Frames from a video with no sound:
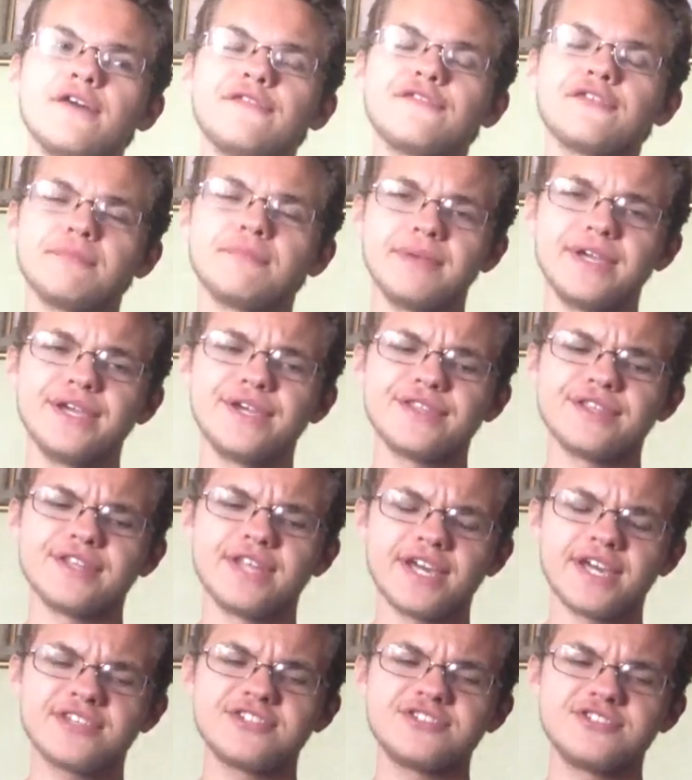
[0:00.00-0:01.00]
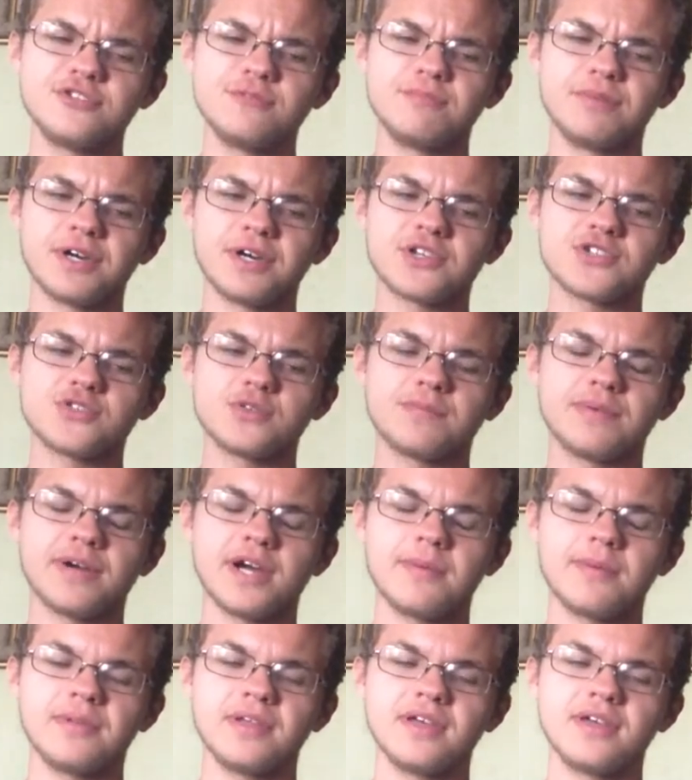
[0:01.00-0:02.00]
for me, the next 2 books were
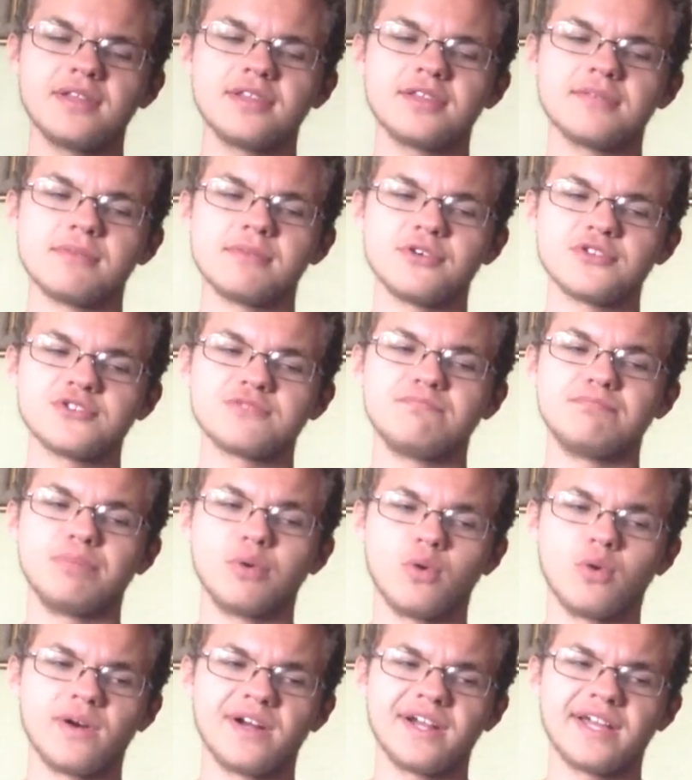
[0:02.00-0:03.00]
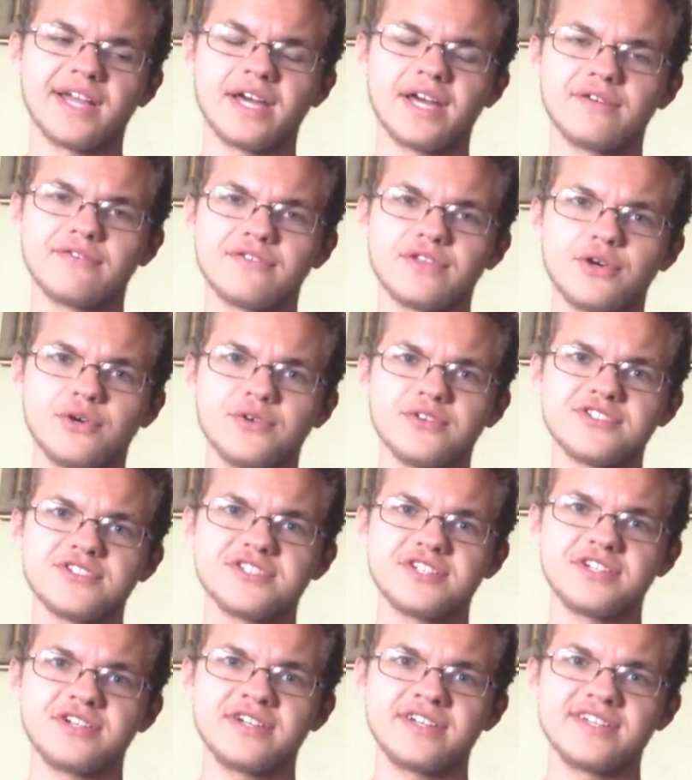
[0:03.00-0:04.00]
probably the most boring out of the whole
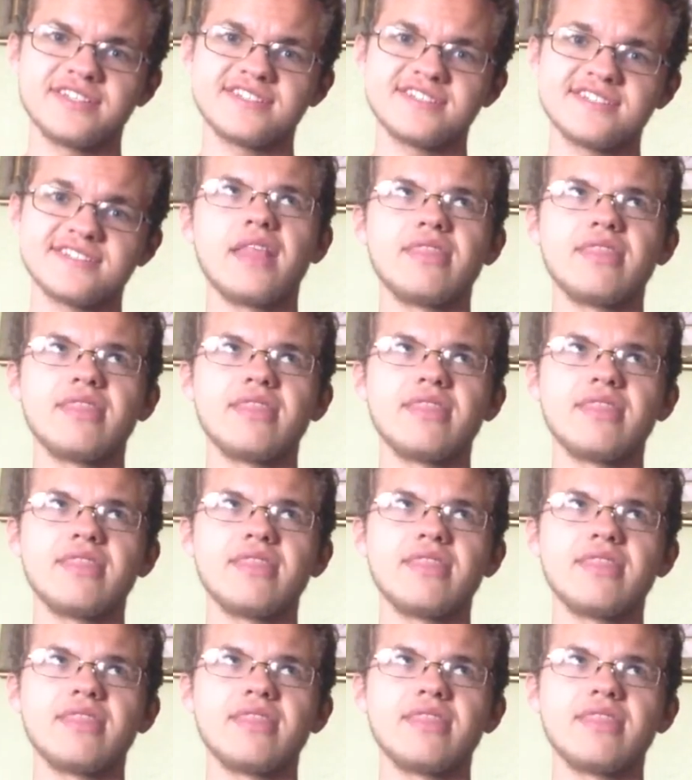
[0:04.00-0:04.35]
series.